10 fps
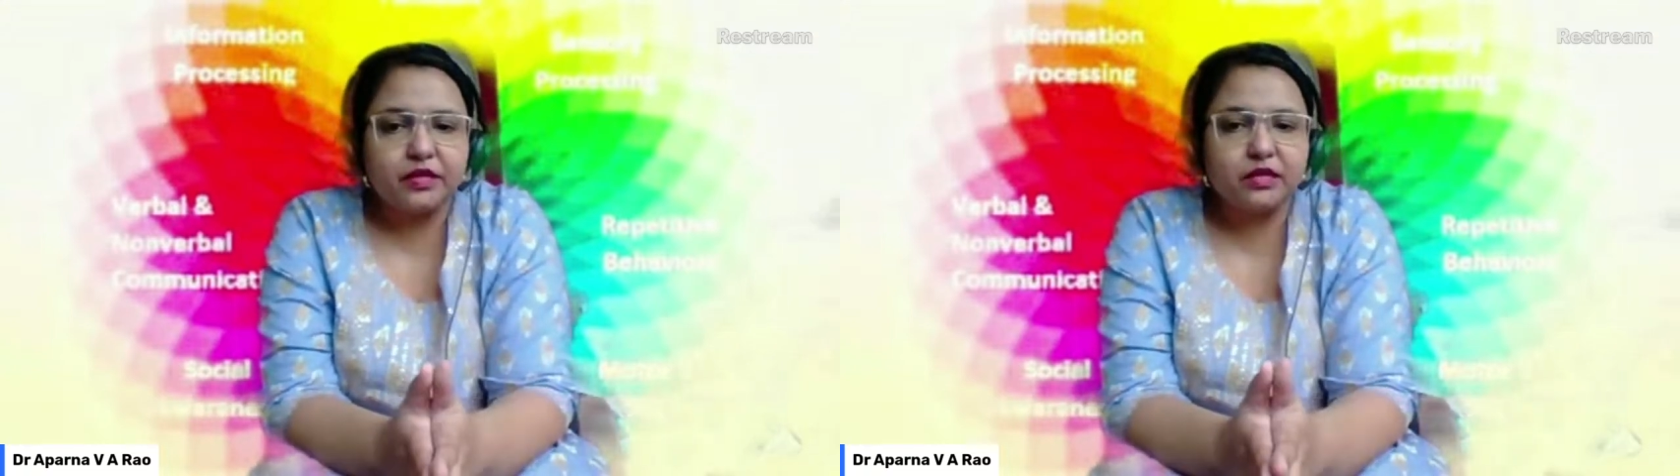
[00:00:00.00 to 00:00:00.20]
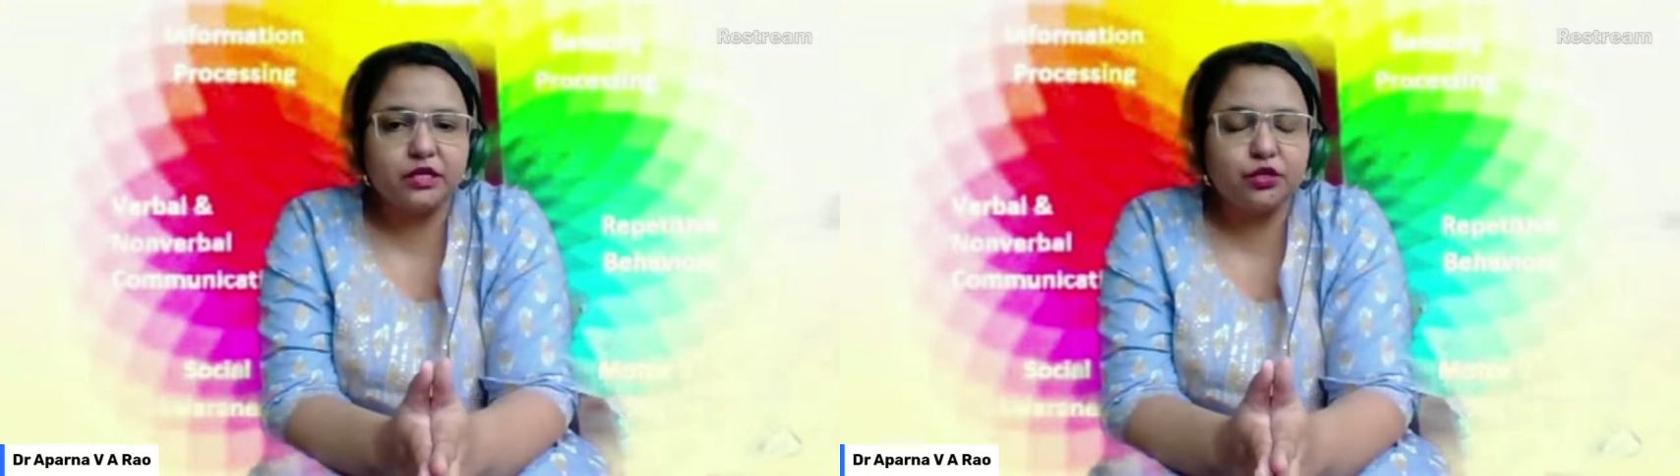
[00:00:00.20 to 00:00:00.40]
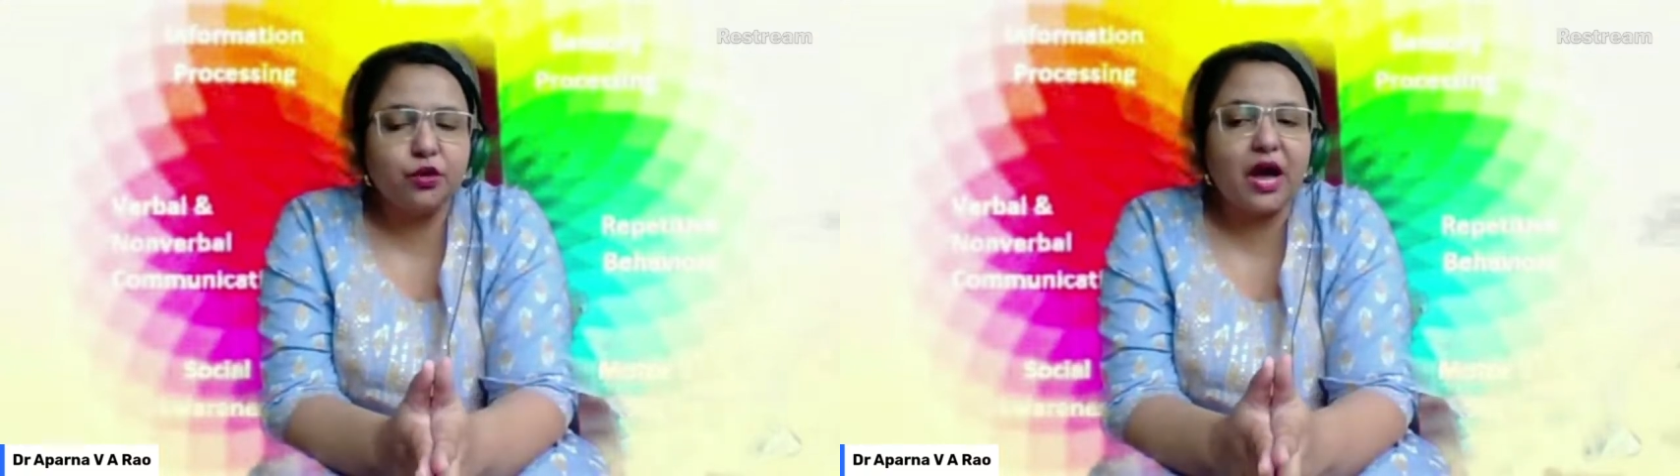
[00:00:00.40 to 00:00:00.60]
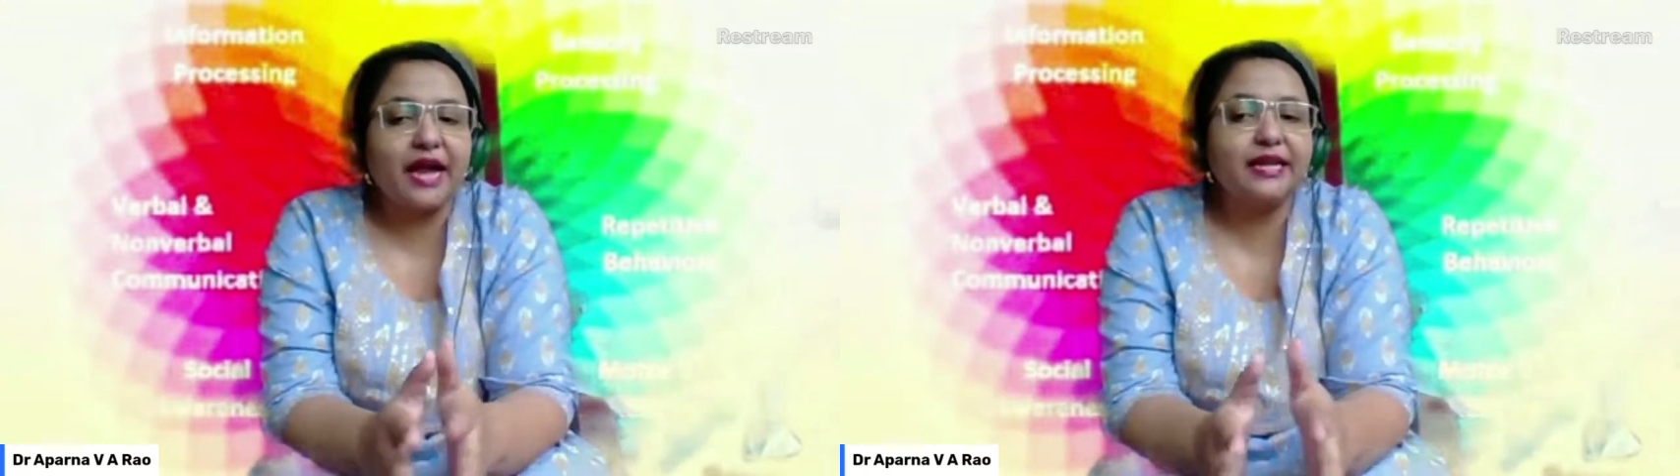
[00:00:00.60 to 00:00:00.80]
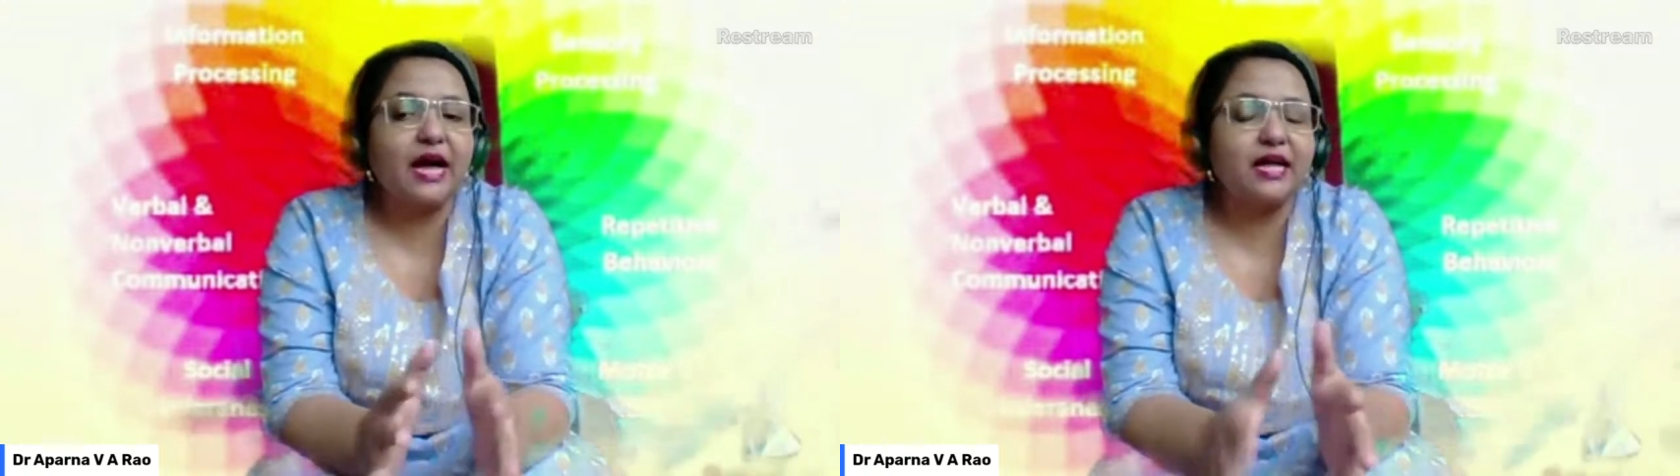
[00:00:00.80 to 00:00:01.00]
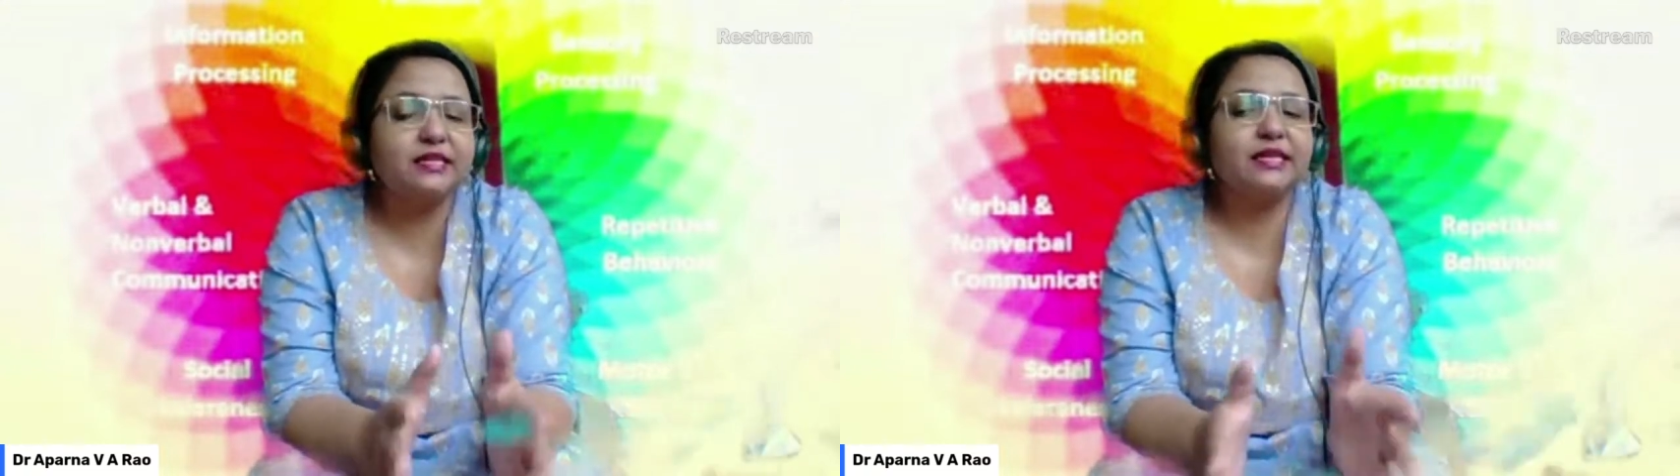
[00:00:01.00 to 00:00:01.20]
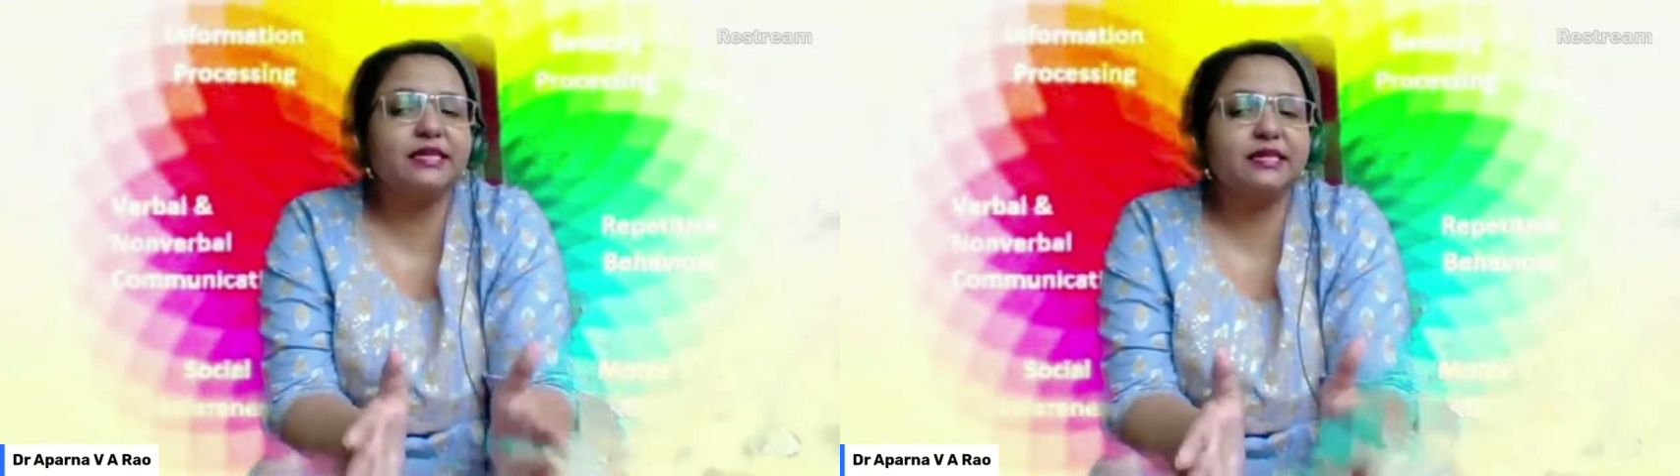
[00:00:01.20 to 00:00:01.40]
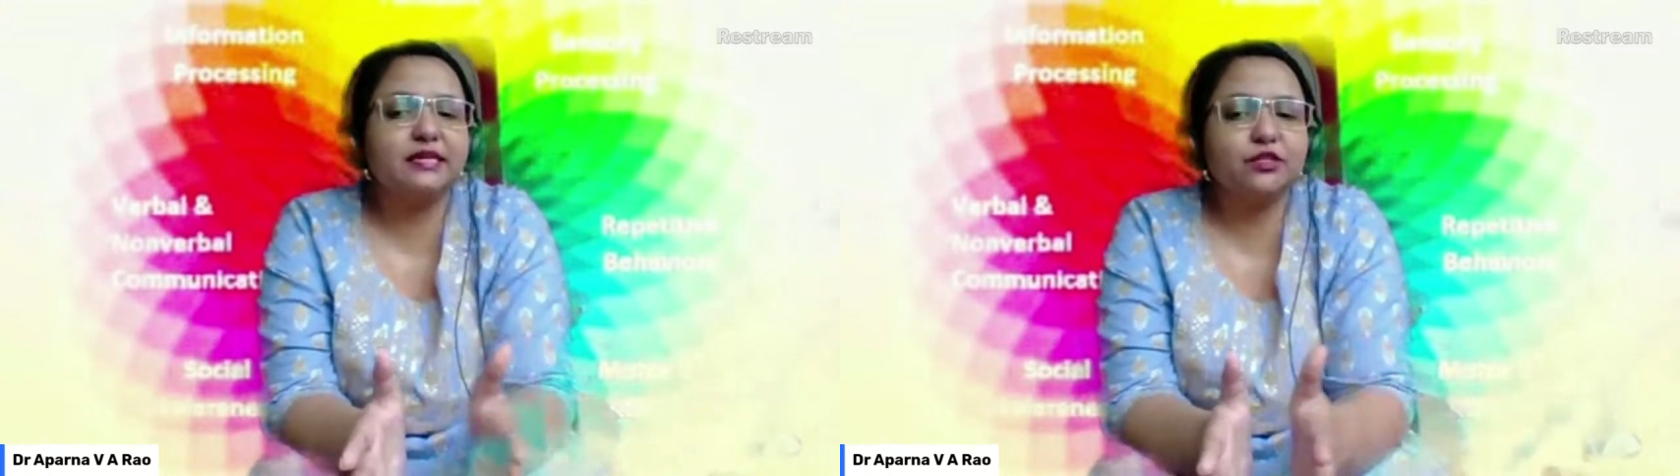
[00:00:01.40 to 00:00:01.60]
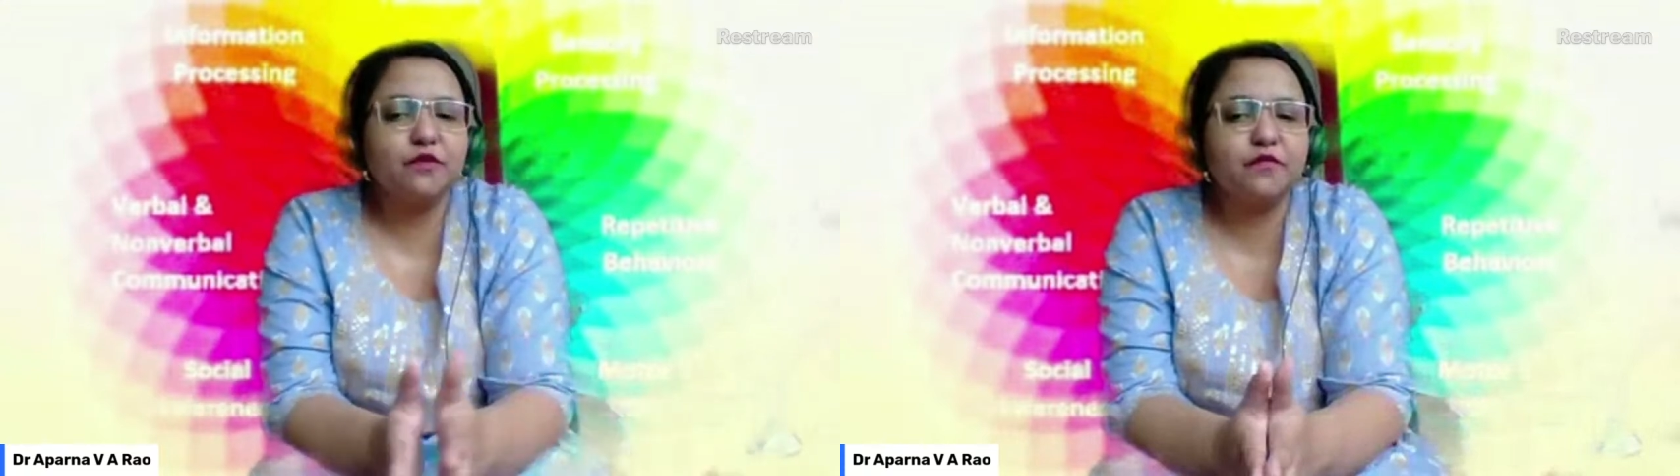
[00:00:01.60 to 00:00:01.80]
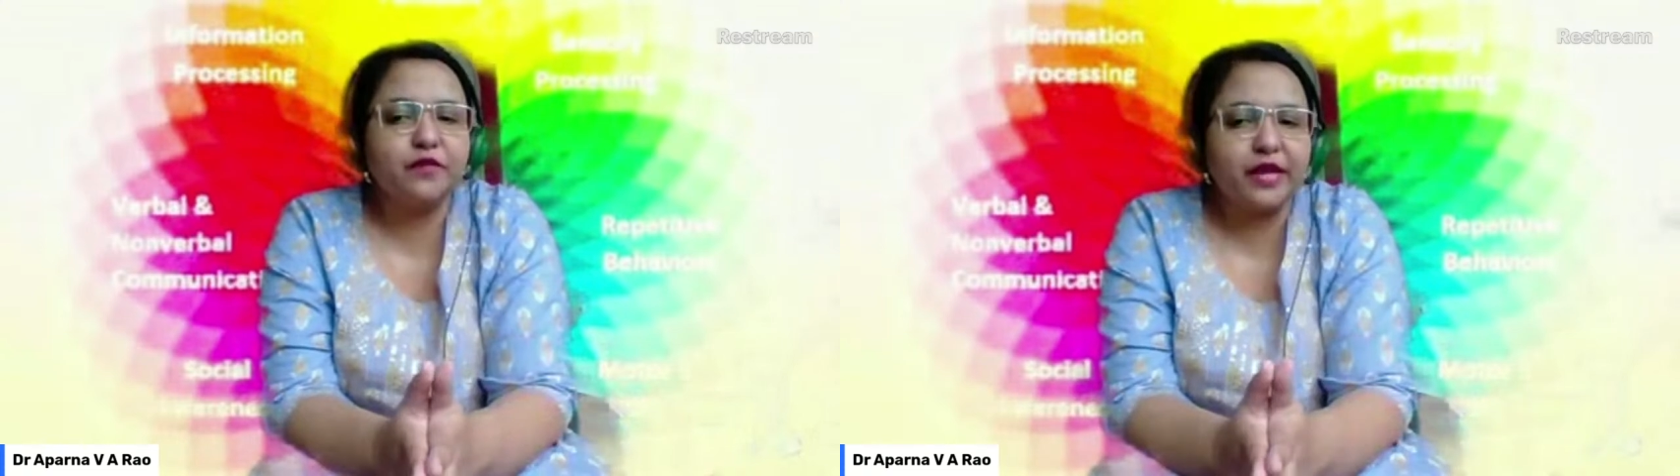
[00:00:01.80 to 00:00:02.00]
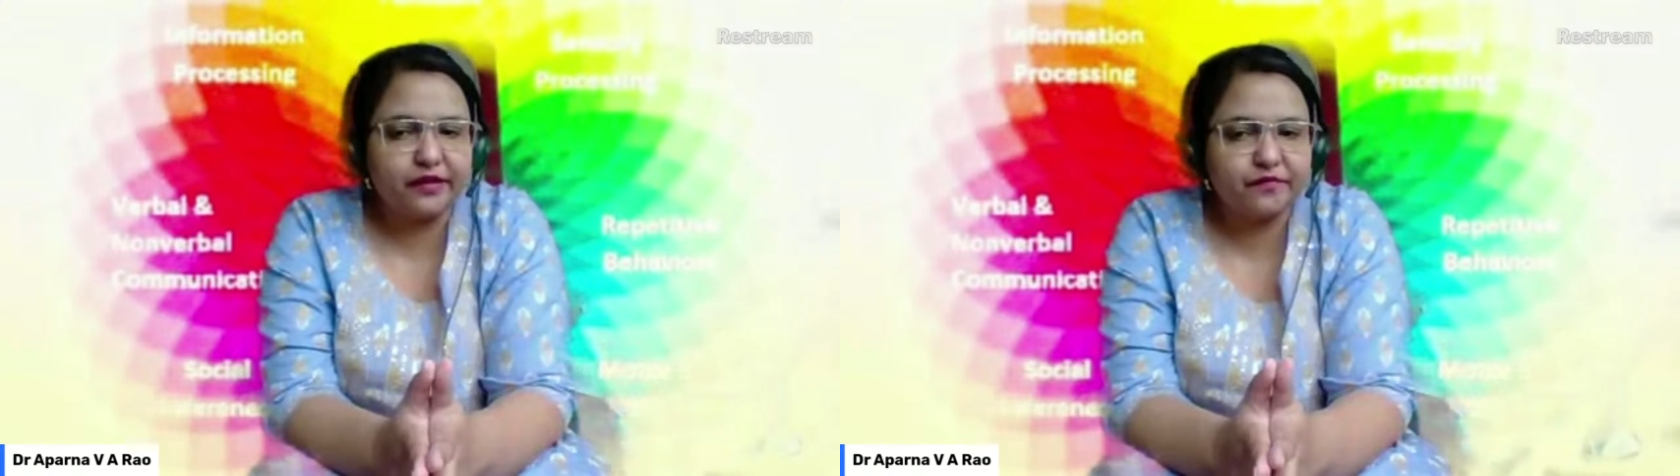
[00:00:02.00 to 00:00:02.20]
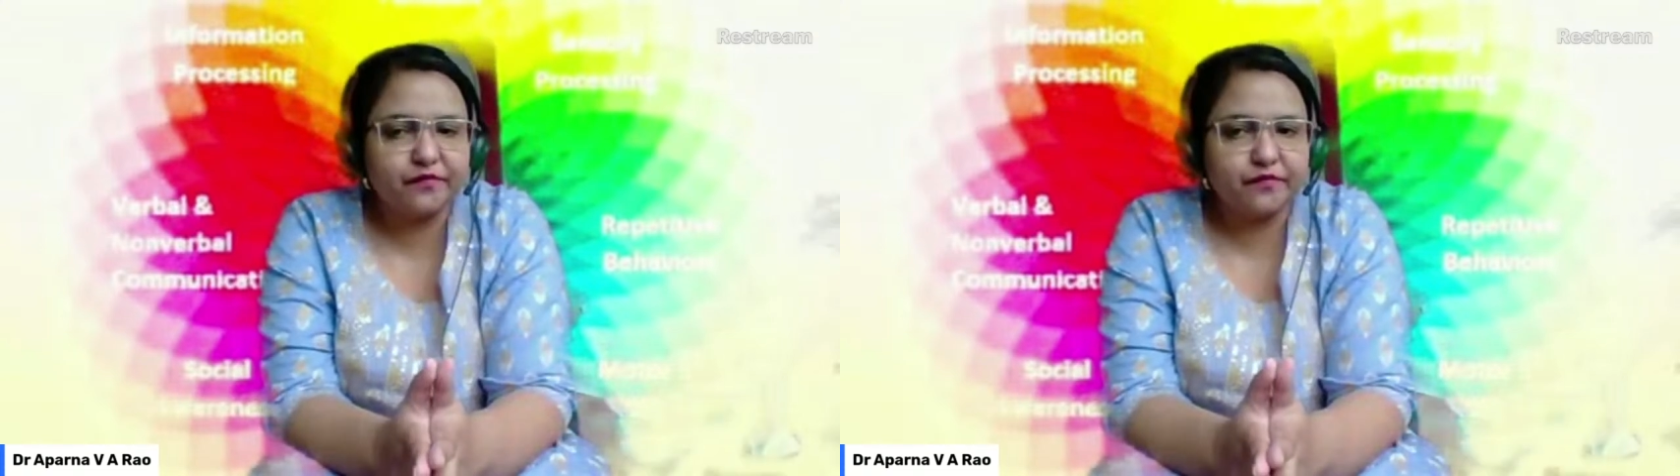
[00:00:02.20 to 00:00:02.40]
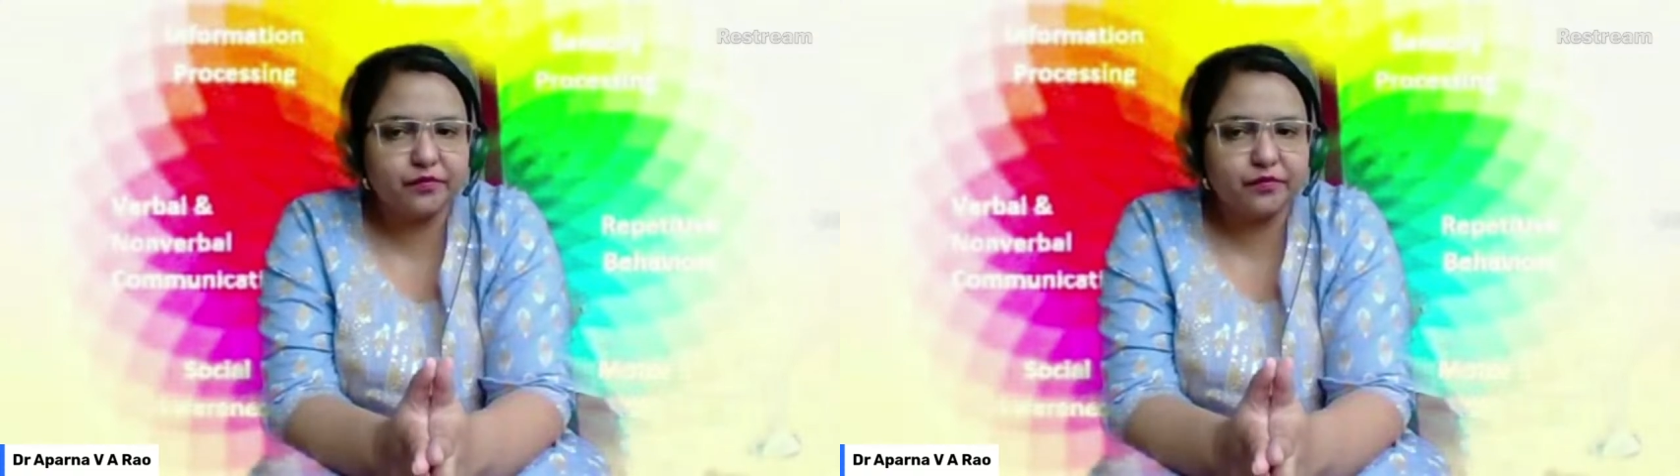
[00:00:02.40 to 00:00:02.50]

and other areas of life.